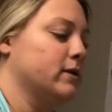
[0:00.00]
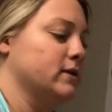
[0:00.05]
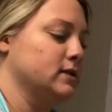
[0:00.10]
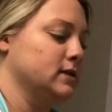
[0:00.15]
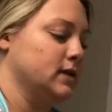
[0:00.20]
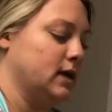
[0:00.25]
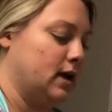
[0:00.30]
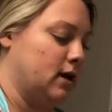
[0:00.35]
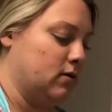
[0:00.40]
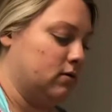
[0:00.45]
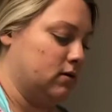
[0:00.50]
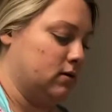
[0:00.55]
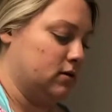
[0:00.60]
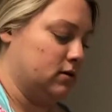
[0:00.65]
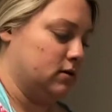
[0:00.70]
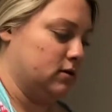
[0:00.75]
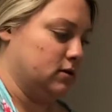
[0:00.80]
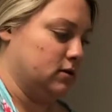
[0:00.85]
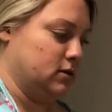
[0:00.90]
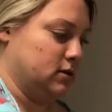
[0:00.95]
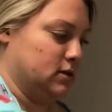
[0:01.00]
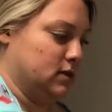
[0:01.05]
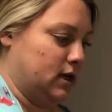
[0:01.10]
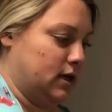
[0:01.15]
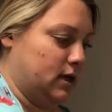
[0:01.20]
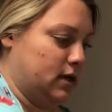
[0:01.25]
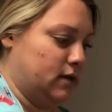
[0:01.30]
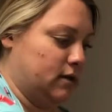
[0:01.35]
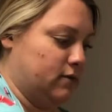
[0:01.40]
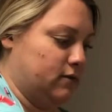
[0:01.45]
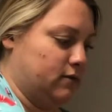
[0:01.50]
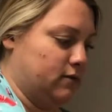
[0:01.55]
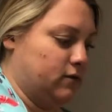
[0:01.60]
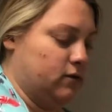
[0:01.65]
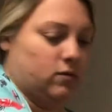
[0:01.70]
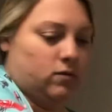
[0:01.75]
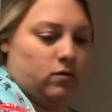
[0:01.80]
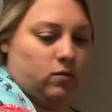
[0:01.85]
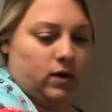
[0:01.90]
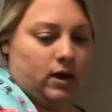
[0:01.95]
towel, just kind of
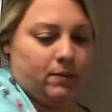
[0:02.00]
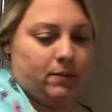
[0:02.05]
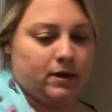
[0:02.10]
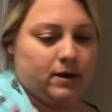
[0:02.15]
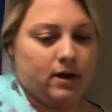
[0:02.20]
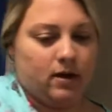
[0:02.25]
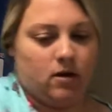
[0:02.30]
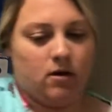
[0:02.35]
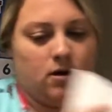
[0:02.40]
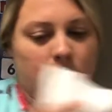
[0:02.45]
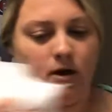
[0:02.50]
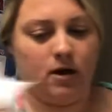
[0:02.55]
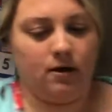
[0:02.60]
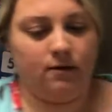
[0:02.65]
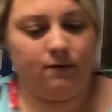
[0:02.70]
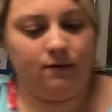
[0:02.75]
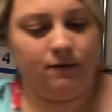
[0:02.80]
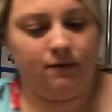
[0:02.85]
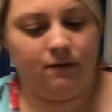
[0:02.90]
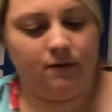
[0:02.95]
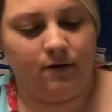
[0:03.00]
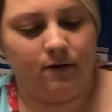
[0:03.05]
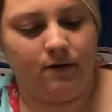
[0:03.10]
wipe it off.